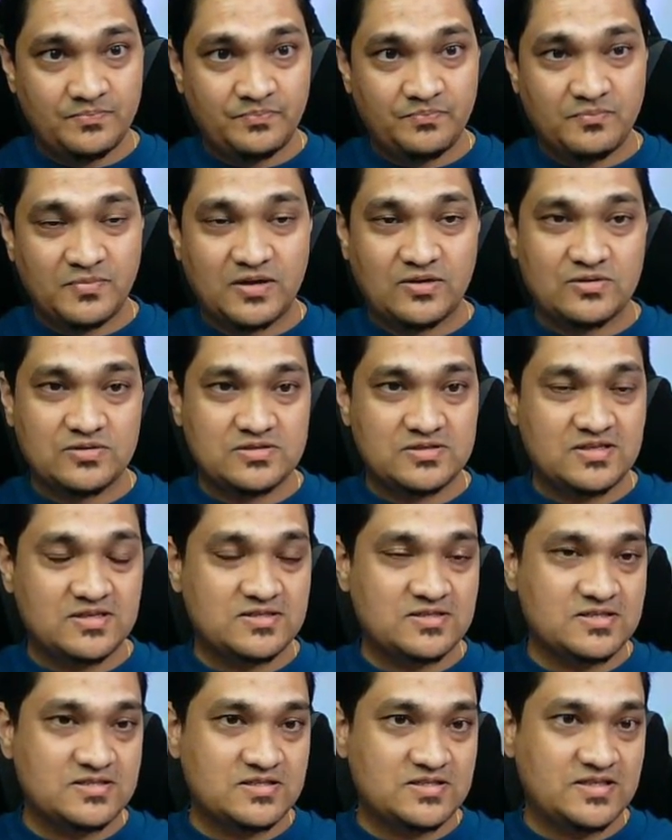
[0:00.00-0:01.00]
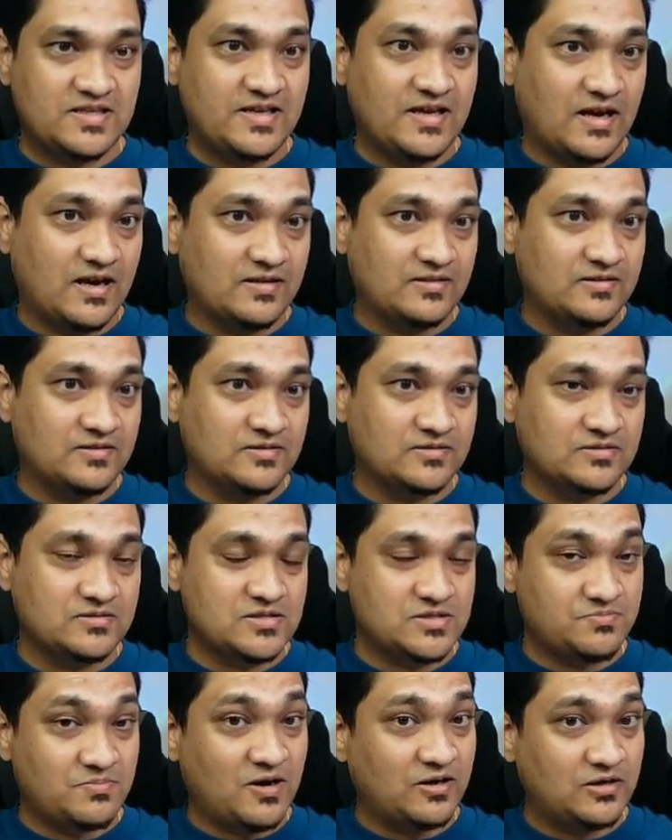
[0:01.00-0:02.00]
because this is the other
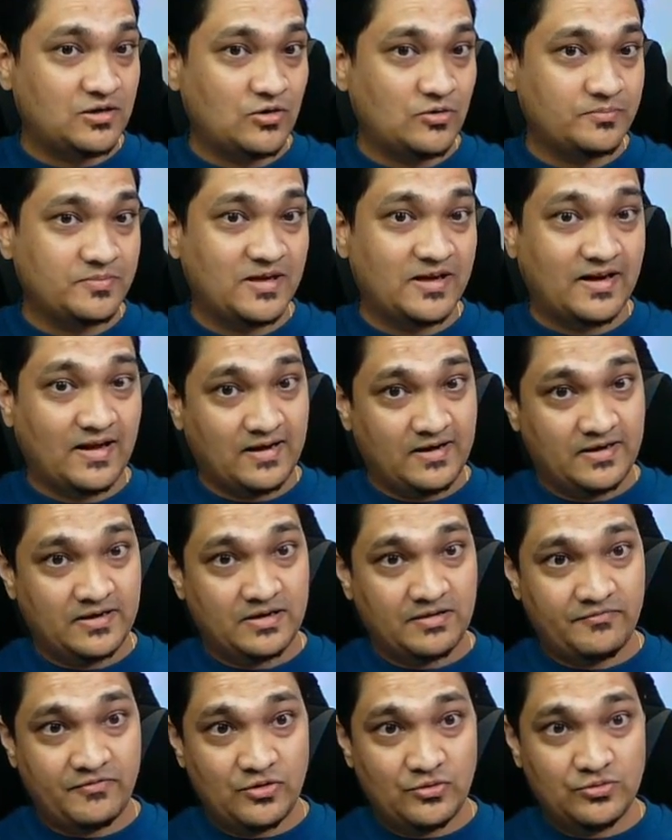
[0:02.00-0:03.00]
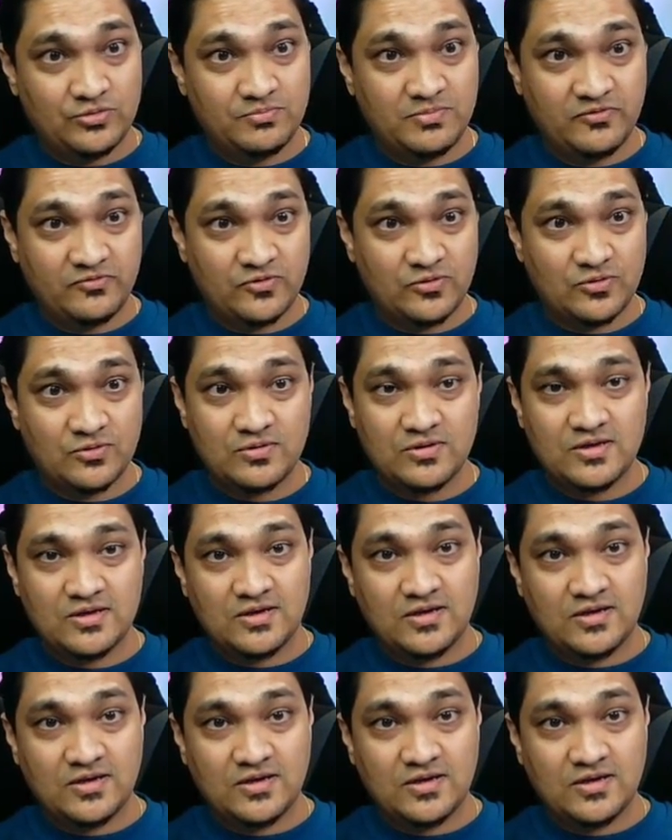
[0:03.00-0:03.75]
smart knob that I had reviewed before.